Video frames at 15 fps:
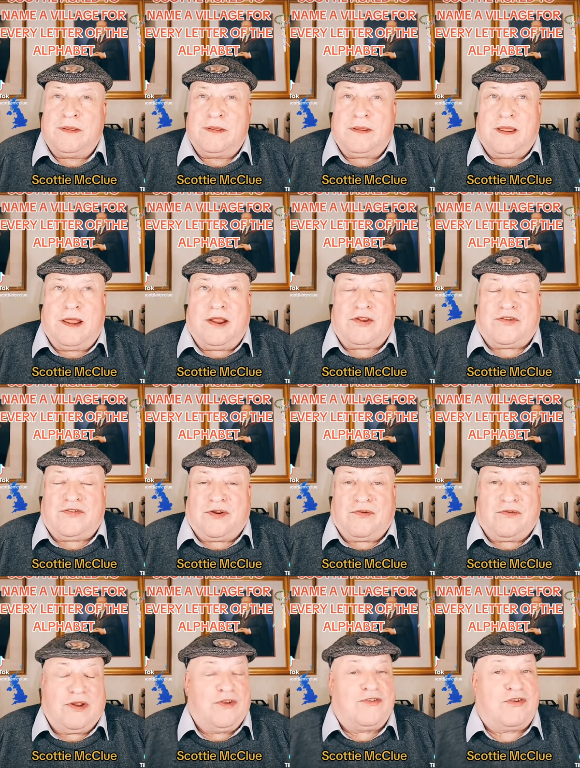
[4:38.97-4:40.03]
X for a
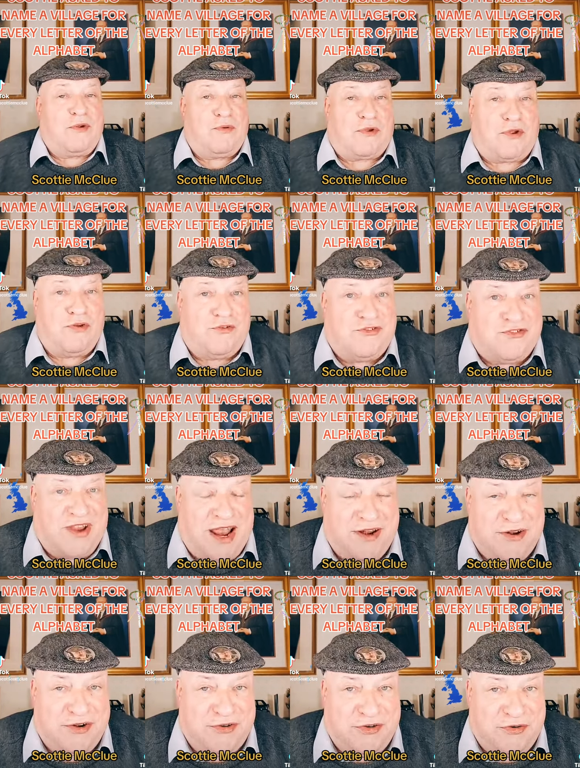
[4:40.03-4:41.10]
village. Could
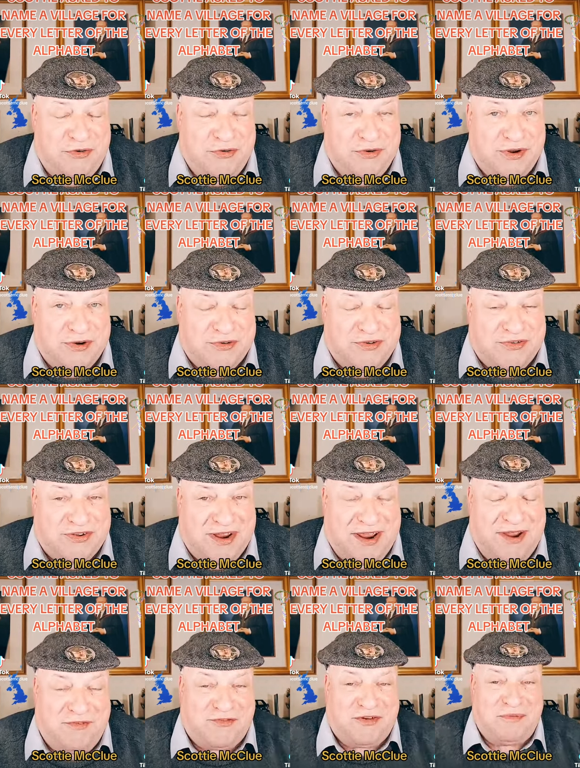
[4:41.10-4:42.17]
Xanadu, or does it
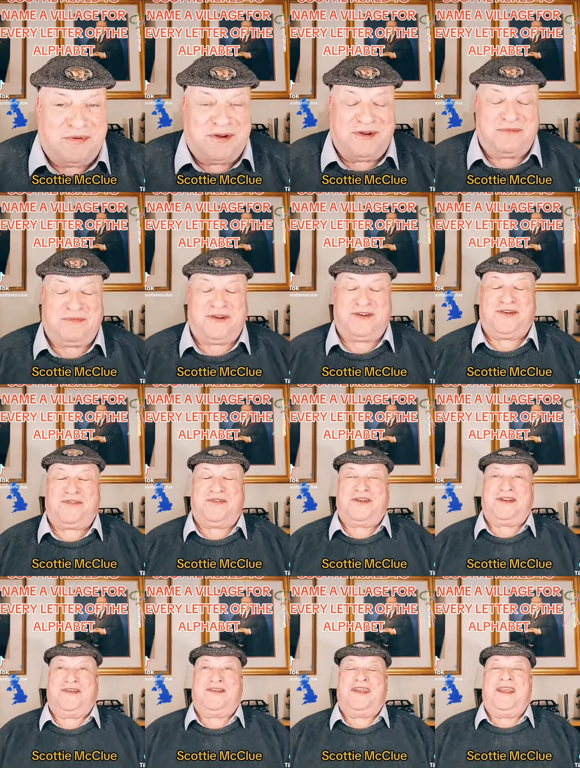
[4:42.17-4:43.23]
have to be Ready
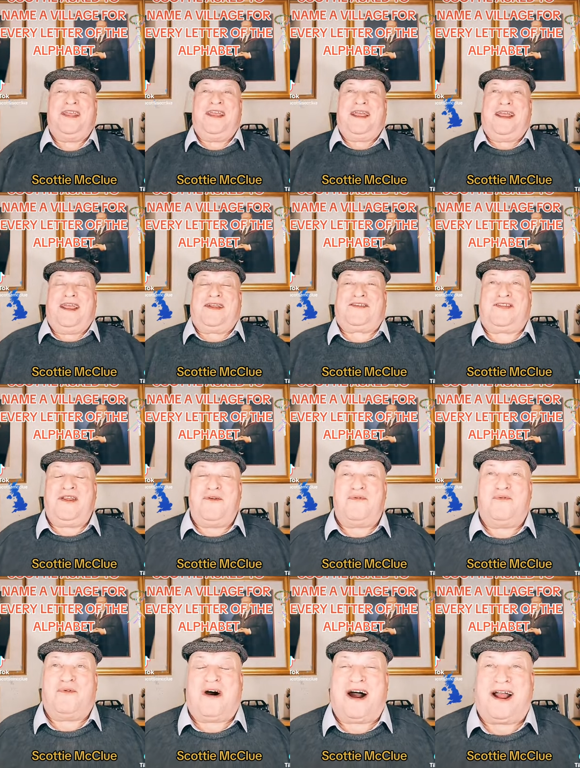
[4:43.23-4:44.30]
Village? X,
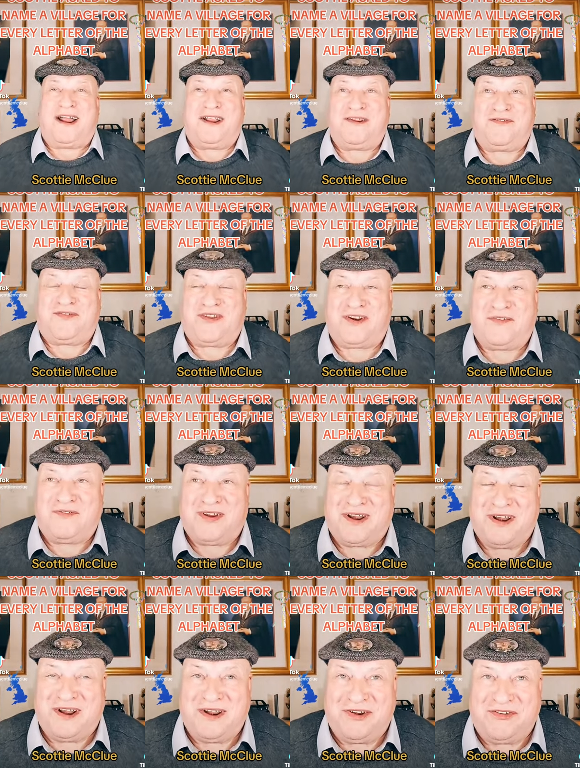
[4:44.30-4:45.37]
Y for a
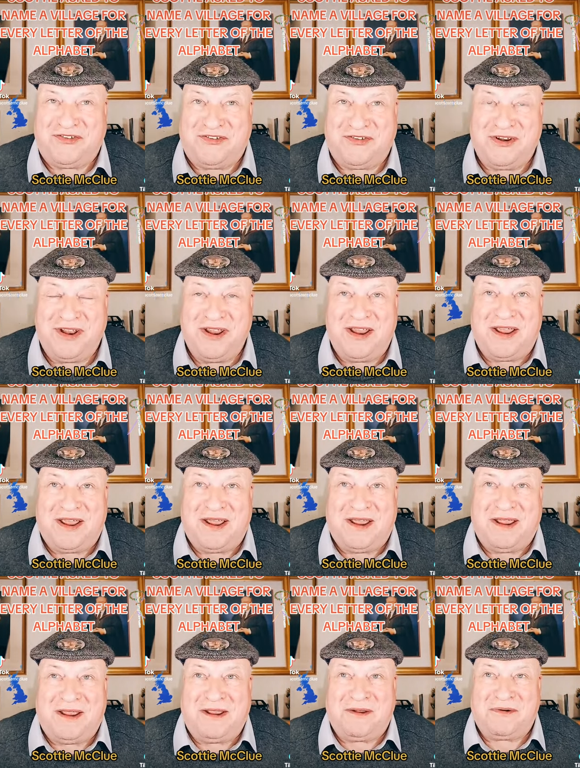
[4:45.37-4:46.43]
village
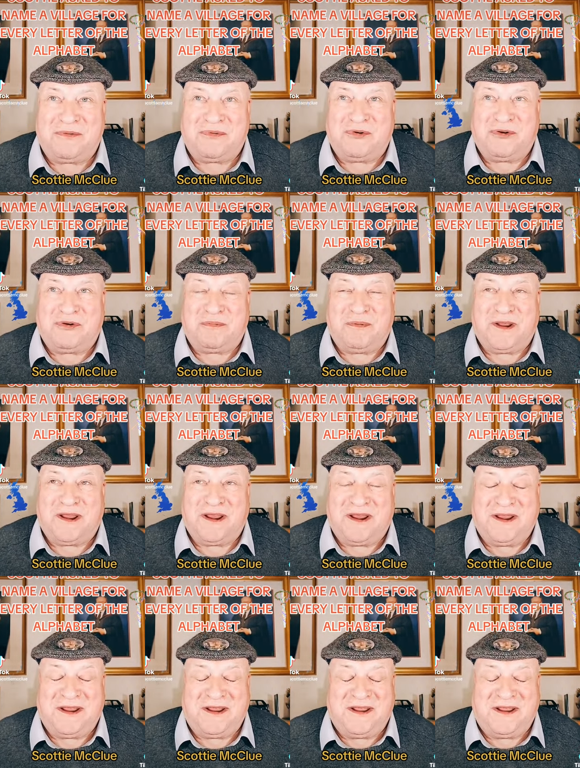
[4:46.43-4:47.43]
uh, would be.